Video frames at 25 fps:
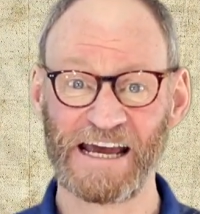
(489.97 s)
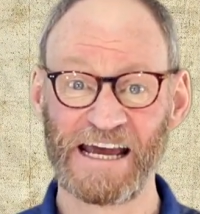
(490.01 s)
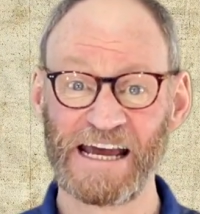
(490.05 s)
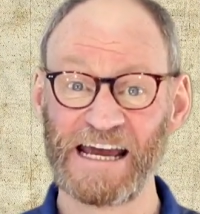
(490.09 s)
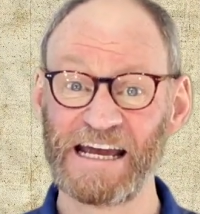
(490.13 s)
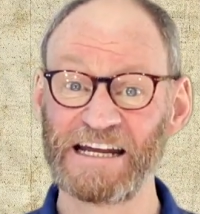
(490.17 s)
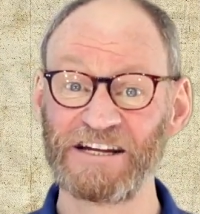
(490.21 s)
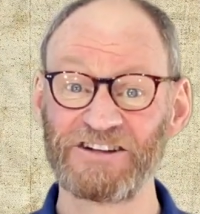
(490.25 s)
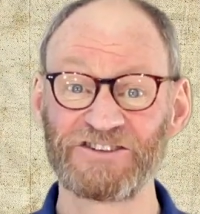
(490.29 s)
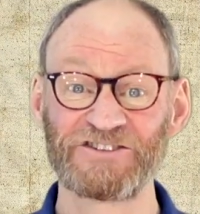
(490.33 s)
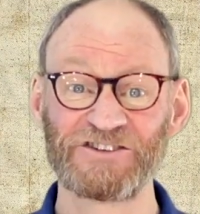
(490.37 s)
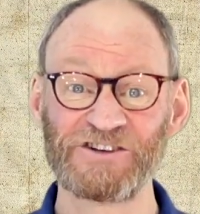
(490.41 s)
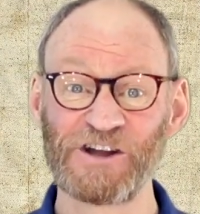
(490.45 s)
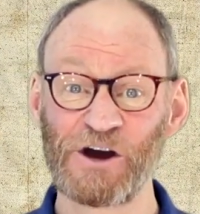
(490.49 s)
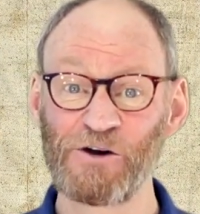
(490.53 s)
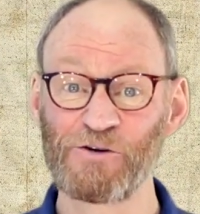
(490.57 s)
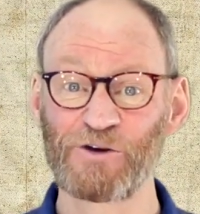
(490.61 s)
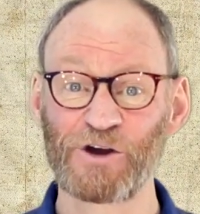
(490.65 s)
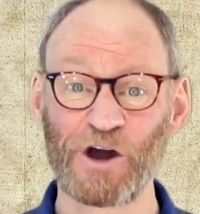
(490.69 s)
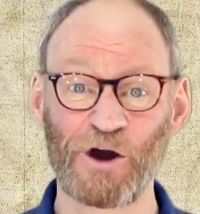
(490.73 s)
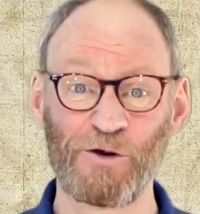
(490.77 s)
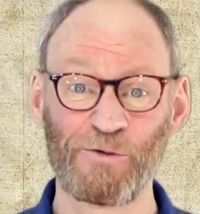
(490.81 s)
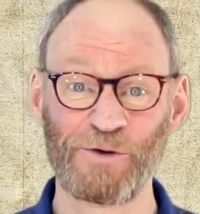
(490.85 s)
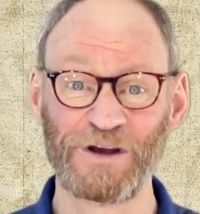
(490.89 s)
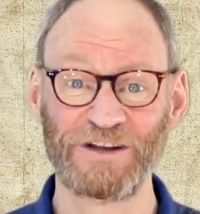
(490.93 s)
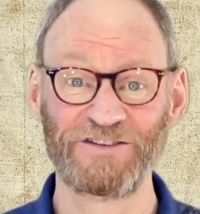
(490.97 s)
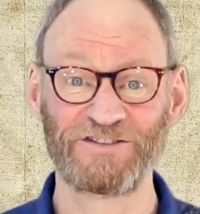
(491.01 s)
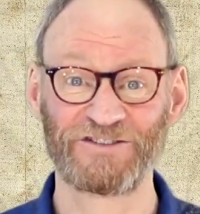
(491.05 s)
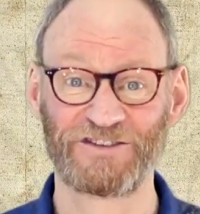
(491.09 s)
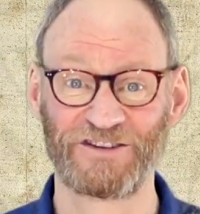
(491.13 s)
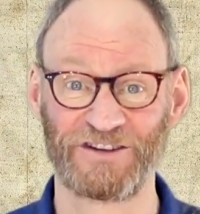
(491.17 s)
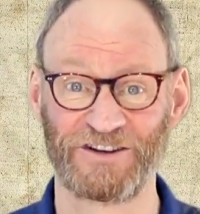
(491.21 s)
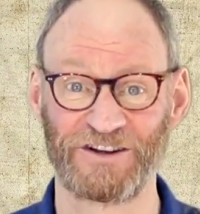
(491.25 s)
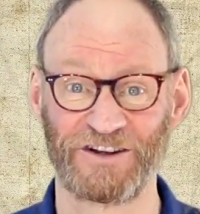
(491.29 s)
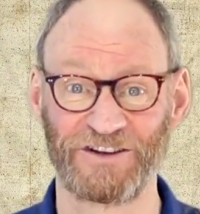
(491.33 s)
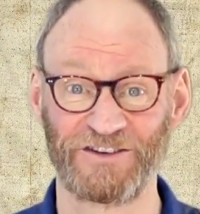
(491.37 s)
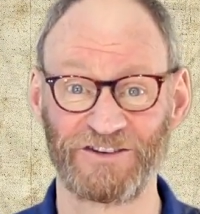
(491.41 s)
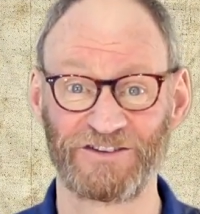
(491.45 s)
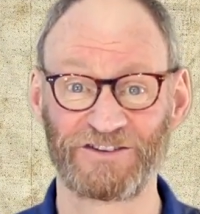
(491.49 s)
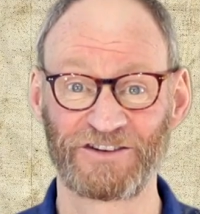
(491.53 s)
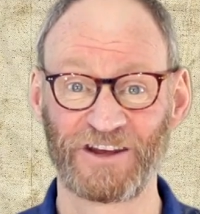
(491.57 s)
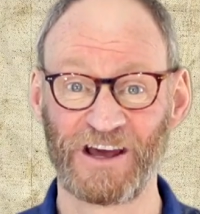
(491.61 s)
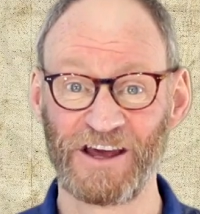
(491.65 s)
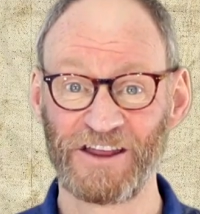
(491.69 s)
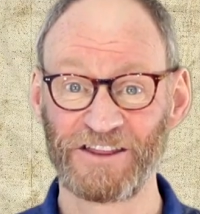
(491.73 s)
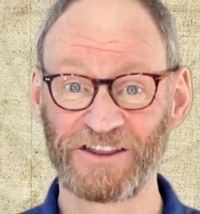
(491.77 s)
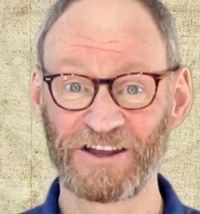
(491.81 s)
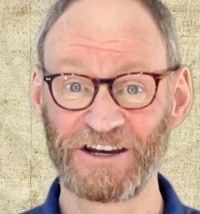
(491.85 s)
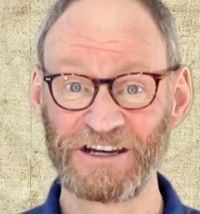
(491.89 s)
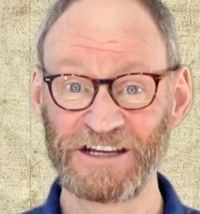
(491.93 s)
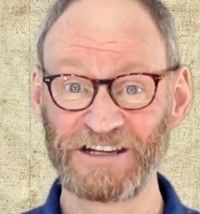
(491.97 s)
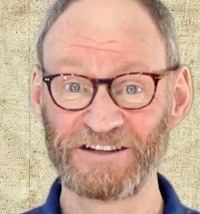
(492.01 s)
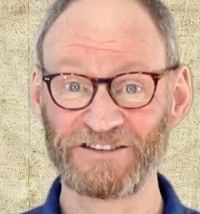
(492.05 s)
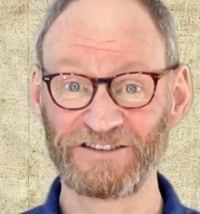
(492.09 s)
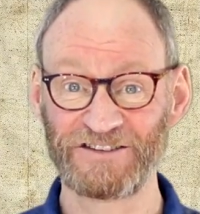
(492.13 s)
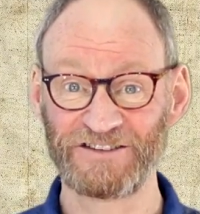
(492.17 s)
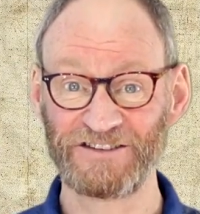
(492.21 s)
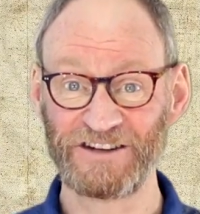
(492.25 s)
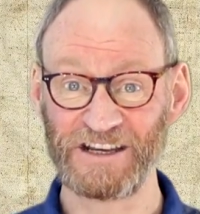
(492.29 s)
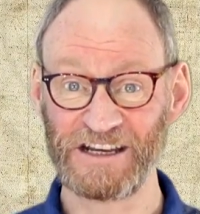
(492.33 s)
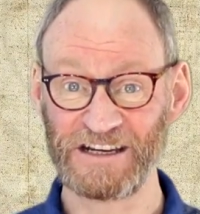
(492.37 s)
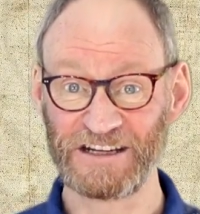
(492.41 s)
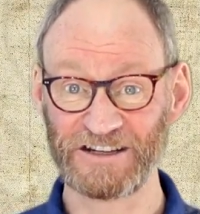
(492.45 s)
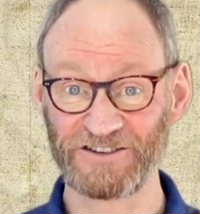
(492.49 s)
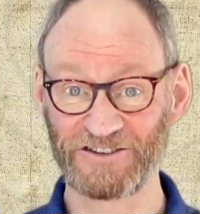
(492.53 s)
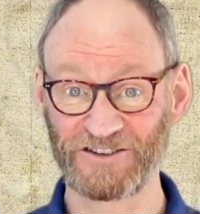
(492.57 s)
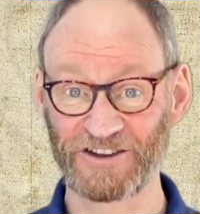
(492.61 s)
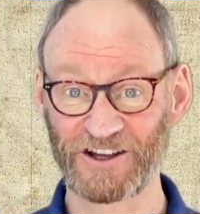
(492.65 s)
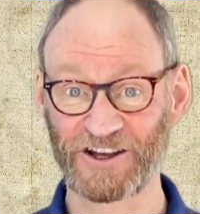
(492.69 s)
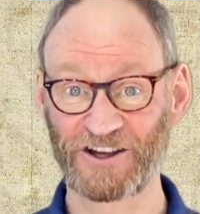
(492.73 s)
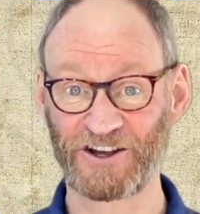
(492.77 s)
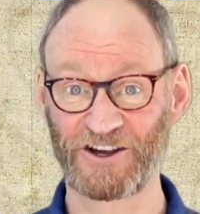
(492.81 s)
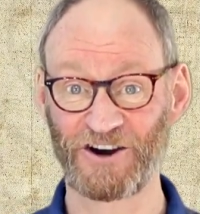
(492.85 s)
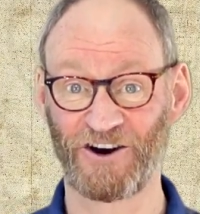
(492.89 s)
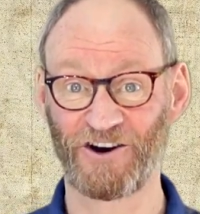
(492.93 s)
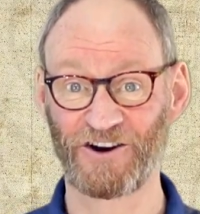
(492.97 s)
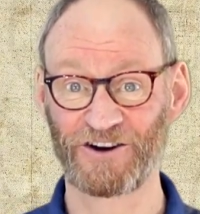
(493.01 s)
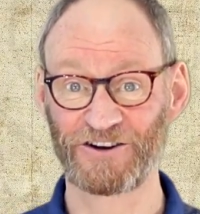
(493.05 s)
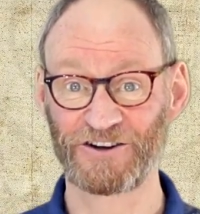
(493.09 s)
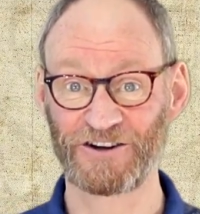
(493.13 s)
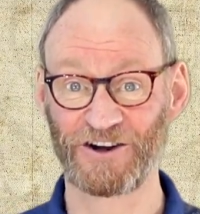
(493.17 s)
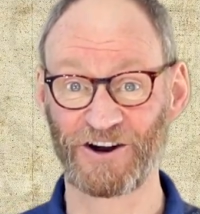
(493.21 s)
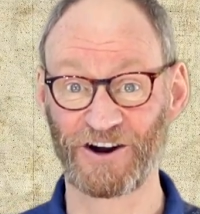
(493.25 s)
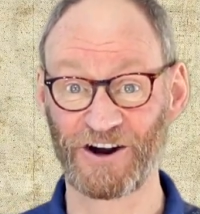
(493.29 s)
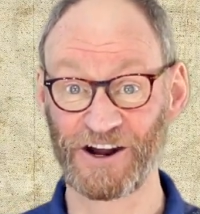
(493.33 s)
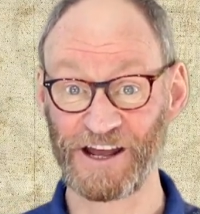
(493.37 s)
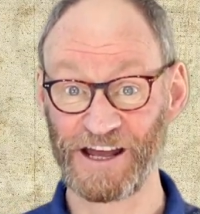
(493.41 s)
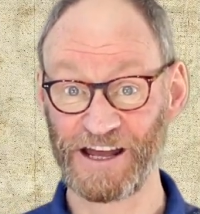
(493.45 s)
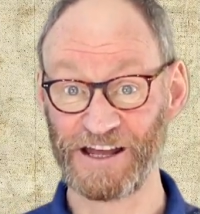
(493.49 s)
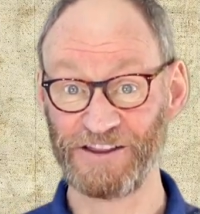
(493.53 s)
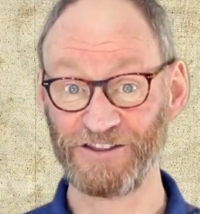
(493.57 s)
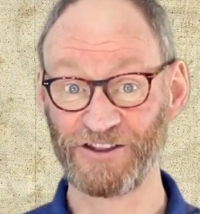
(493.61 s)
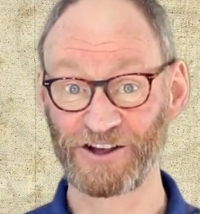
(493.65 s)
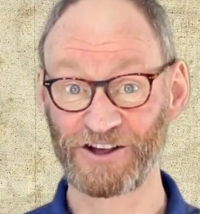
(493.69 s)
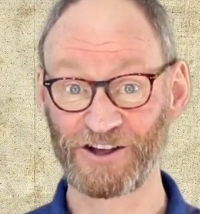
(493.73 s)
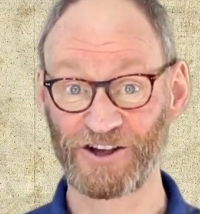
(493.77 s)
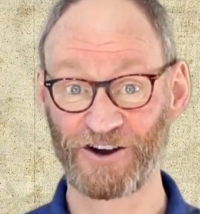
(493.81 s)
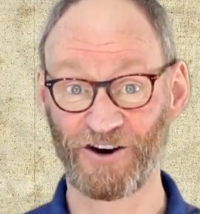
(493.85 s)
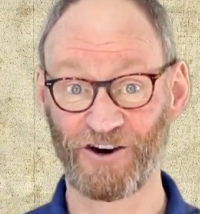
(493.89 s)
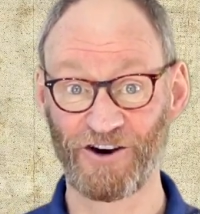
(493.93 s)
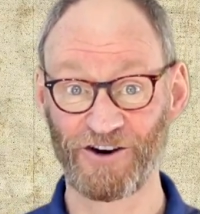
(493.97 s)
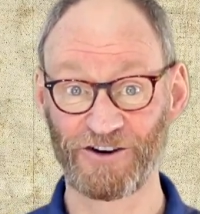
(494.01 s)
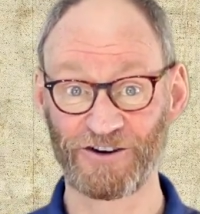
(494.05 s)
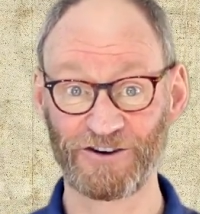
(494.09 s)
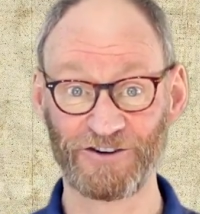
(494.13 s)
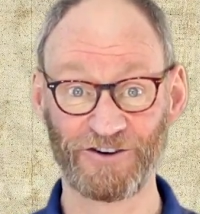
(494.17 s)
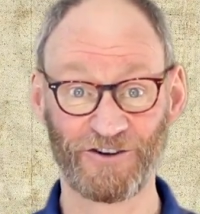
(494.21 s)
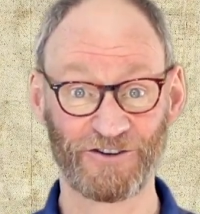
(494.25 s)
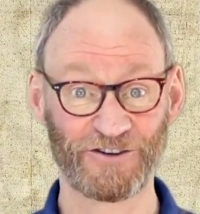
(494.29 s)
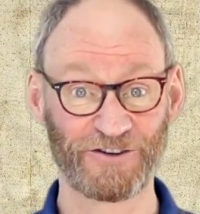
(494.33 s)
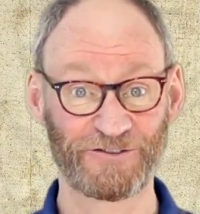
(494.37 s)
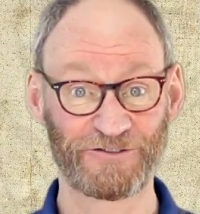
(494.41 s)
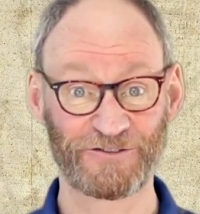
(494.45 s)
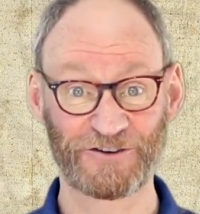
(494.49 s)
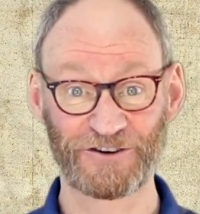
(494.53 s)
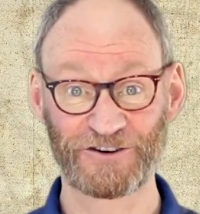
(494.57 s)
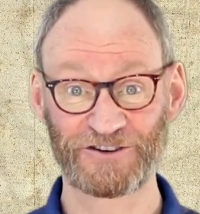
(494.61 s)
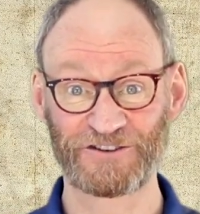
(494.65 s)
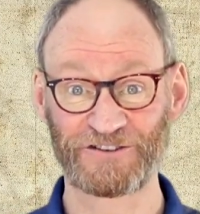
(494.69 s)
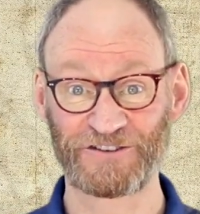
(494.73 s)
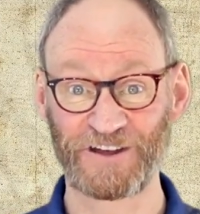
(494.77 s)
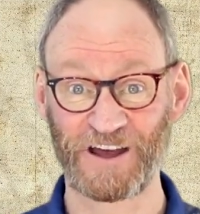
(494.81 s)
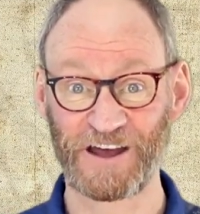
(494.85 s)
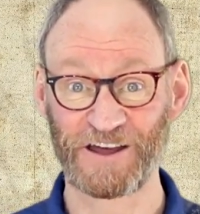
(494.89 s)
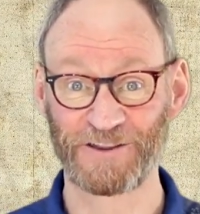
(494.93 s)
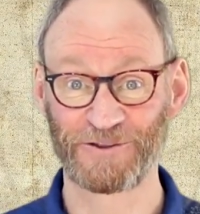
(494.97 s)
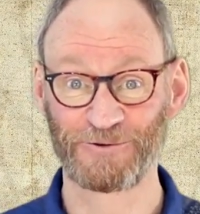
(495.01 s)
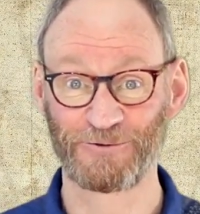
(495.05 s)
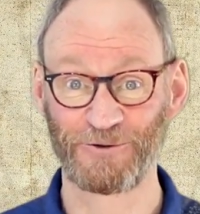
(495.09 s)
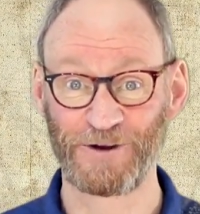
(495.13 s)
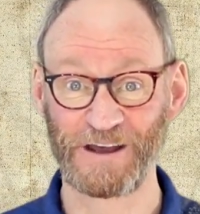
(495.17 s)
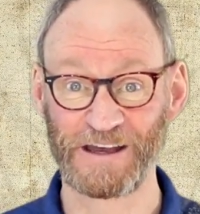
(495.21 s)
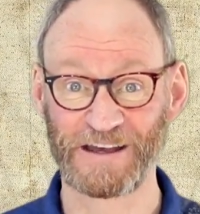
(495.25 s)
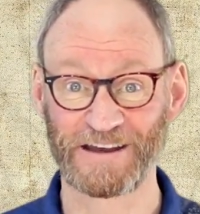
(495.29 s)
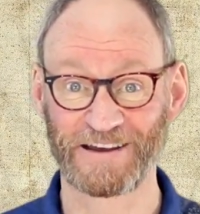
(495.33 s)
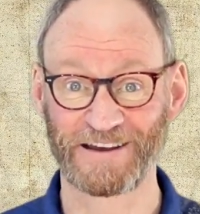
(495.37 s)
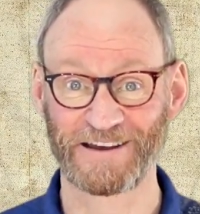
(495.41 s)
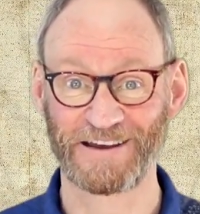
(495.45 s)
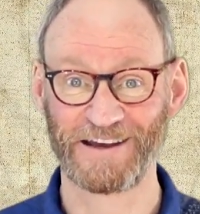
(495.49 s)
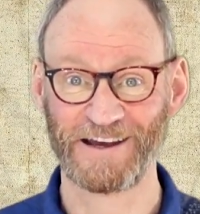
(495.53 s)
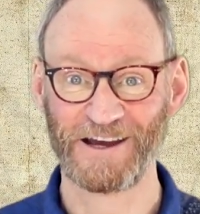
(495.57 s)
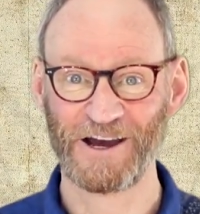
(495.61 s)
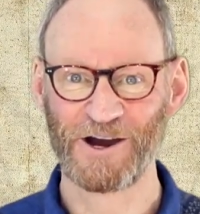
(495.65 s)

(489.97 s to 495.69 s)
It is no coincidence that he is seen as the gardener in the garden on the first day of the week.